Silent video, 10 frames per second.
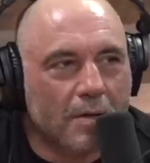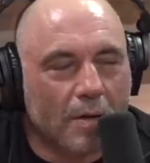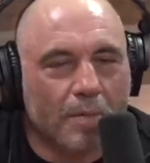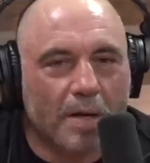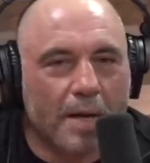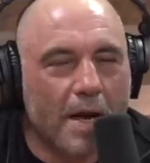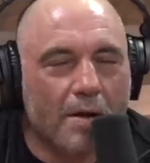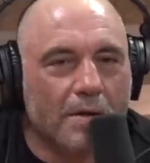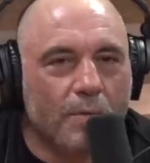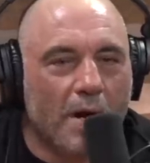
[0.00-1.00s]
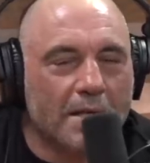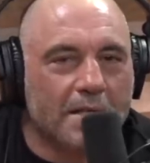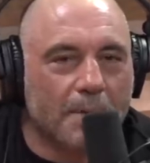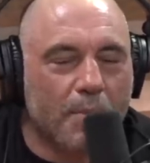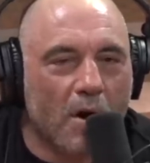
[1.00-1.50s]
or what, and I only watched
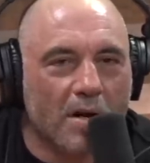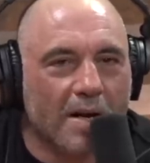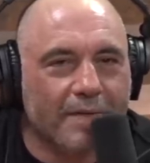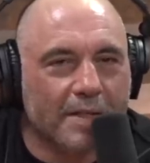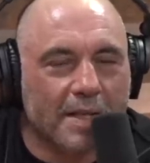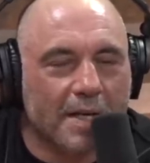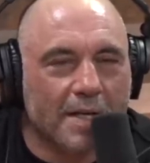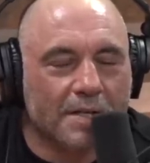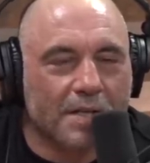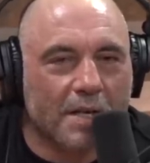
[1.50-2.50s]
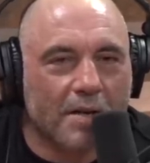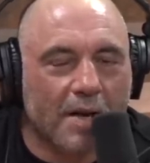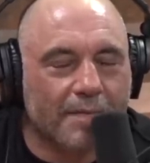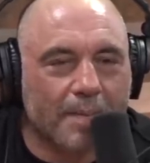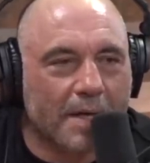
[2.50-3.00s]
like part of it and then I had to shut it
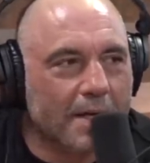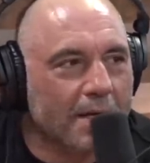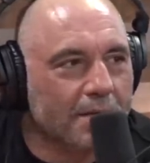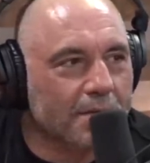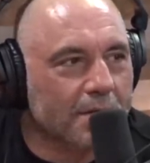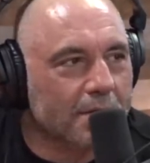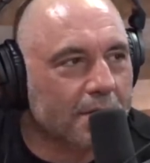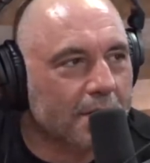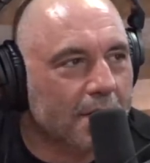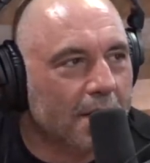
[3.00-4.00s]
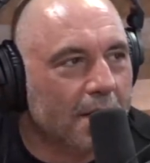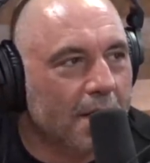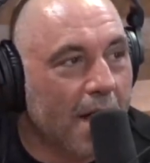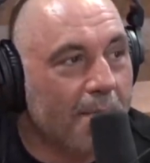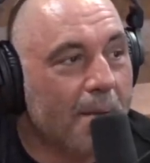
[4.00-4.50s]
off. I'm like I can't do this. Did you ever see
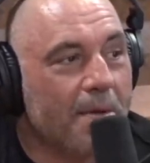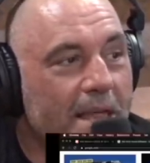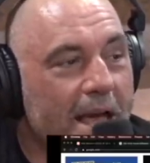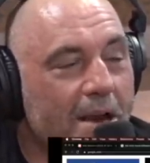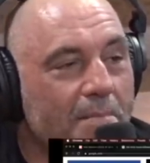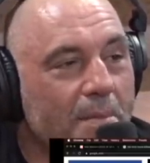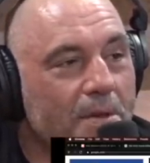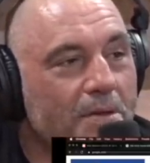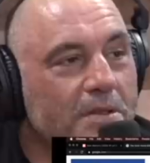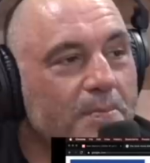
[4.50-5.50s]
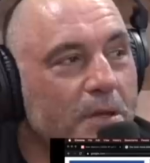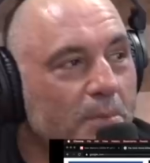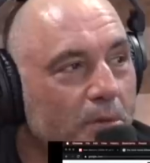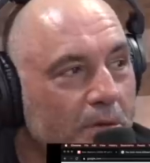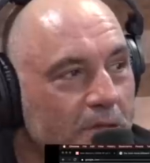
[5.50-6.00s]
the? Doc- I remember that. I remember those
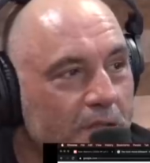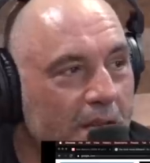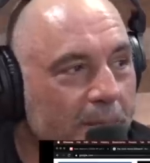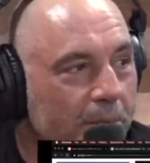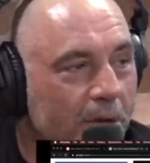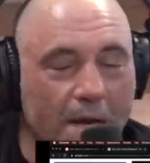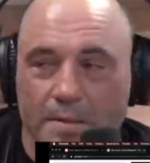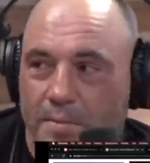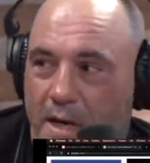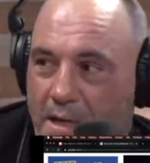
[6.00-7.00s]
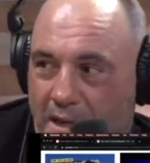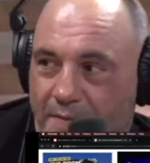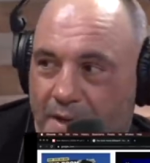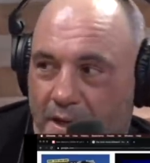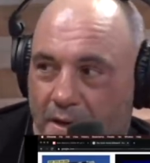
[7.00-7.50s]
billboards, Jamie. When I when I
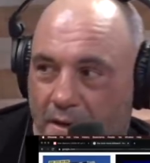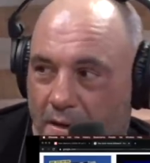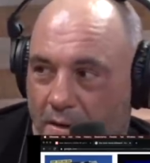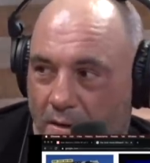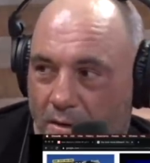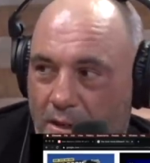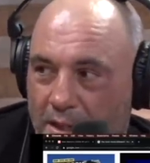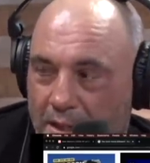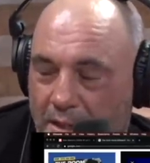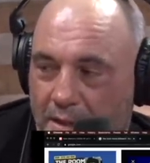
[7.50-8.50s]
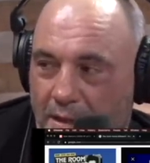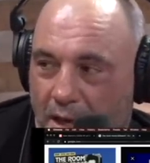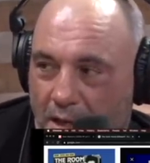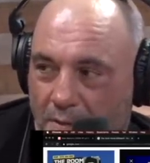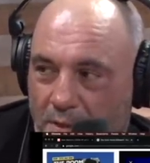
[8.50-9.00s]
lived here early in the
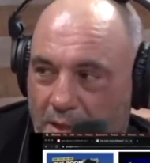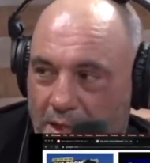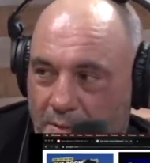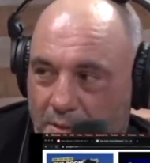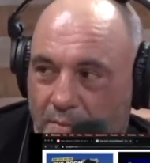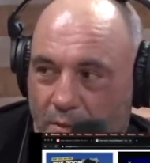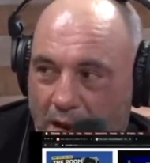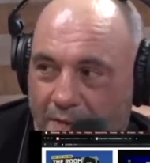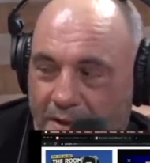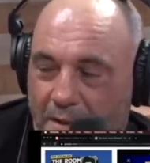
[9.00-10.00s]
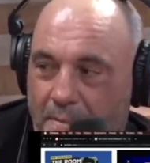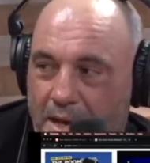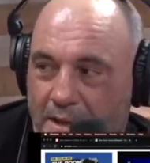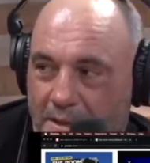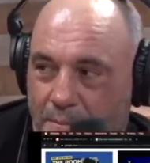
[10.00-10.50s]
Hollywood days, when right after they
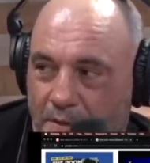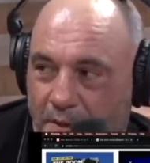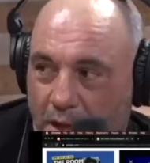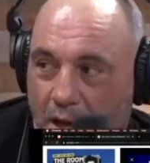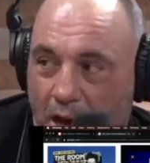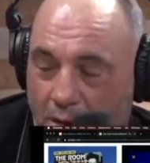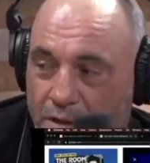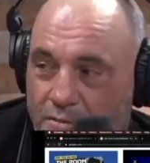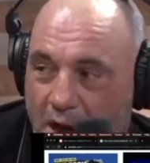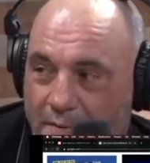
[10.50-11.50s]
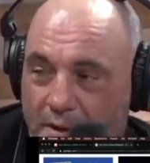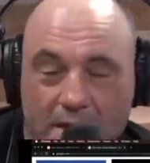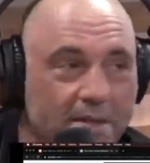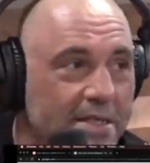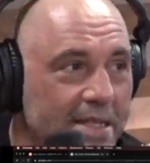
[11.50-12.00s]
made this movie, I would drive
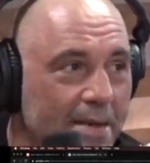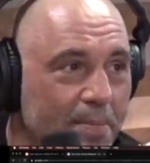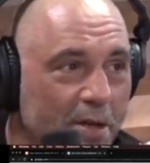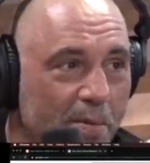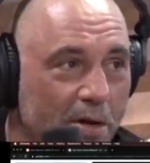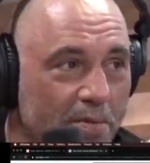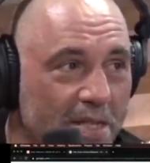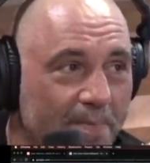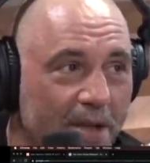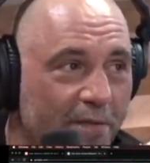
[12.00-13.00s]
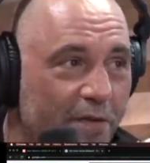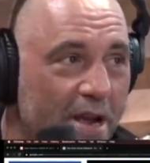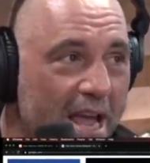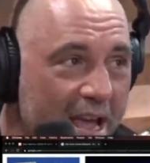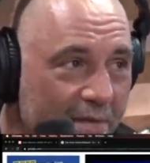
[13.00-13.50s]
around and see that billboard. It was up there
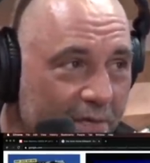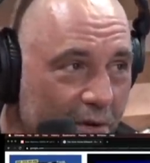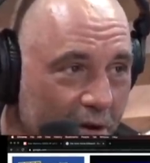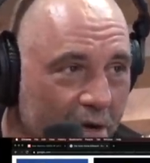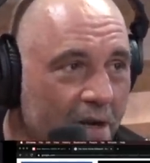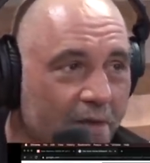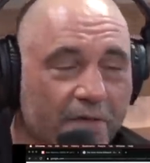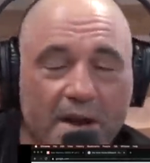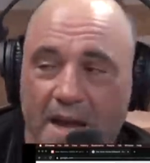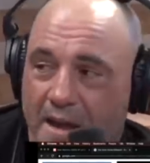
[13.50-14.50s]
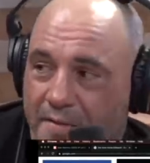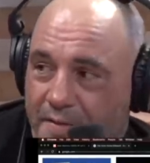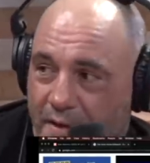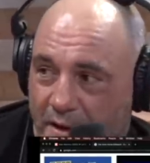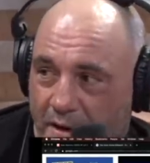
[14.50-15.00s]
forever,
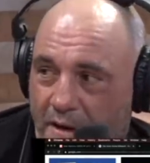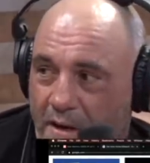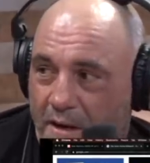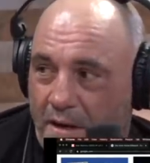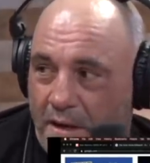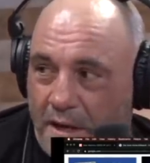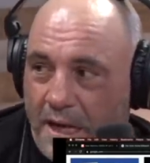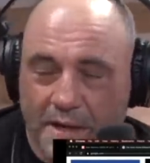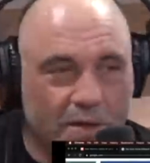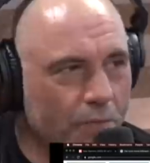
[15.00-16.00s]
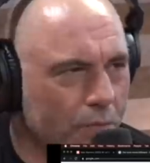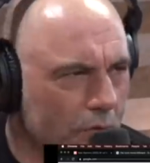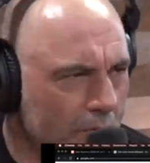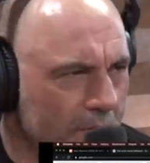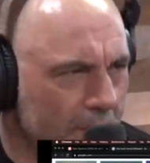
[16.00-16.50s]
forever. Yeah he had the
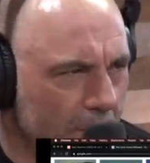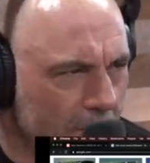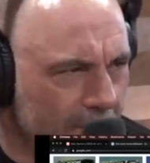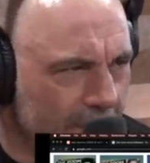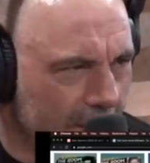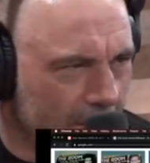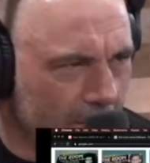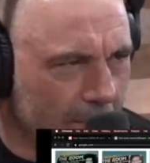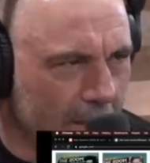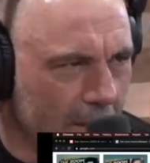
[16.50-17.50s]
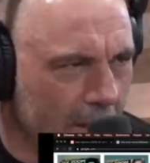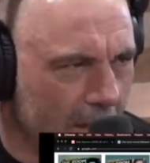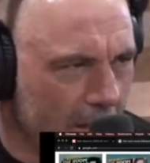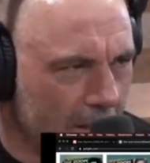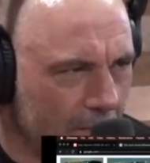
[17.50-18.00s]
room, the movie, and we were like,
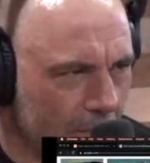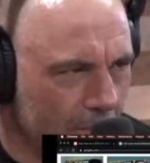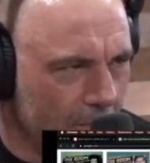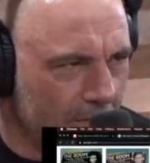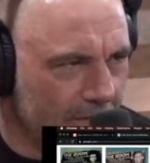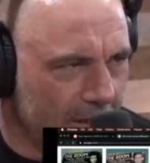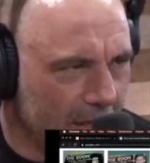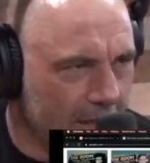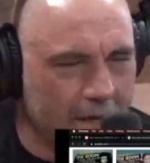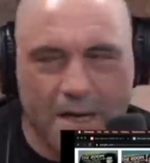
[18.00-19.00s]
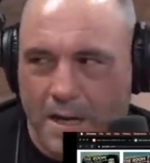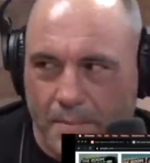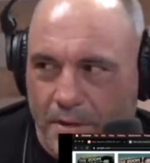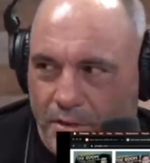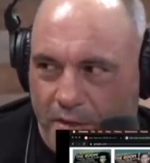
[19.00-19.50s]
ah, oh, the
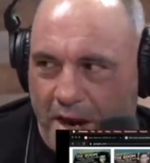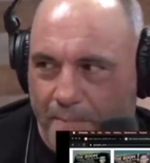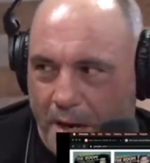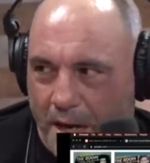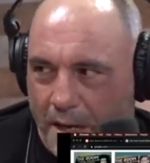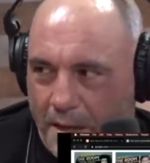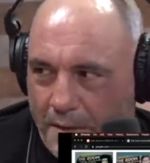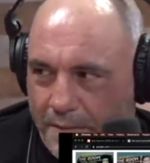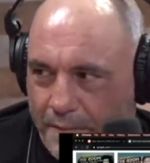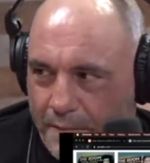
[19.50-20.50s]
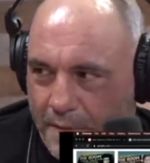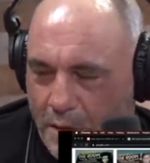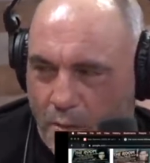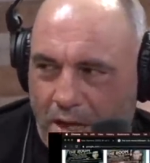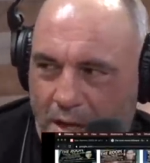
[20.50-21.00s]
roommovie.com. And you drive by it.
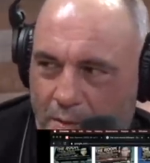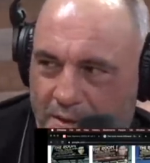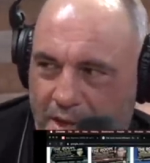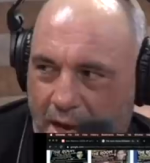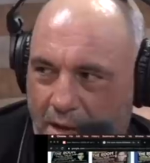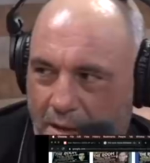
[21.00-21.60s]
Like, what year was that?